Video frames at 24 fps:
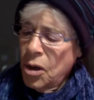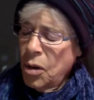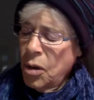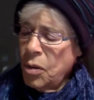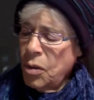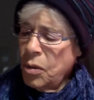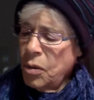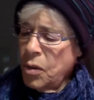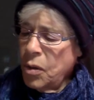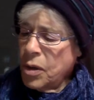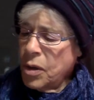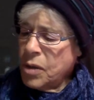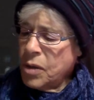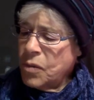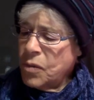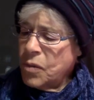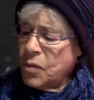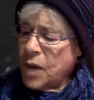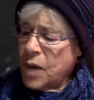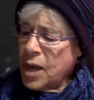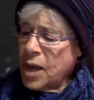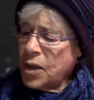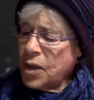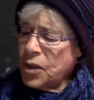O Lord,
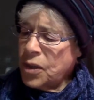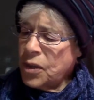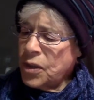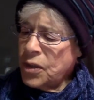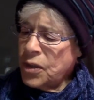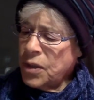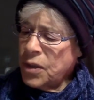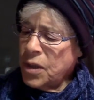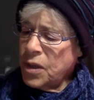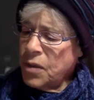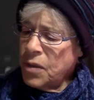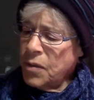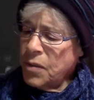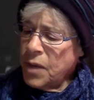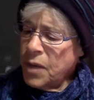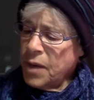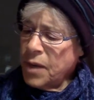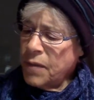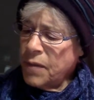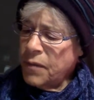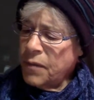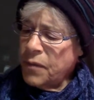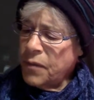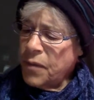graciously
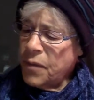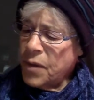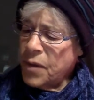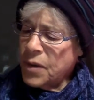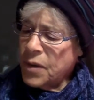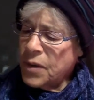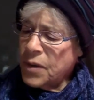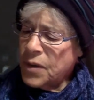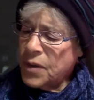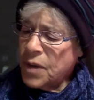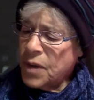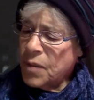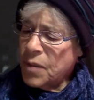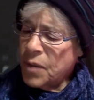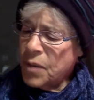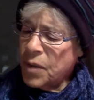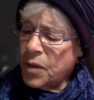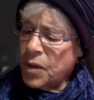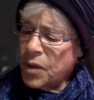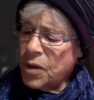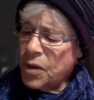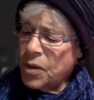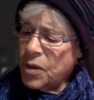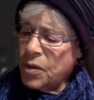reinforce them with
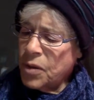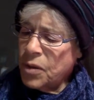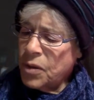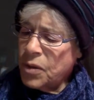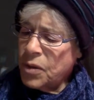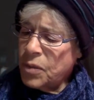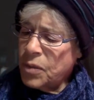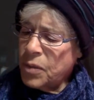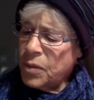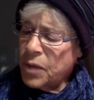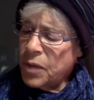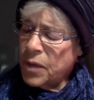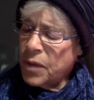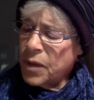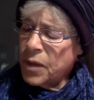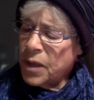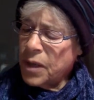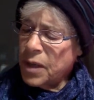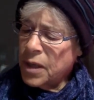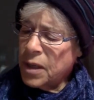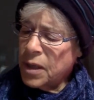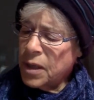a new spirit.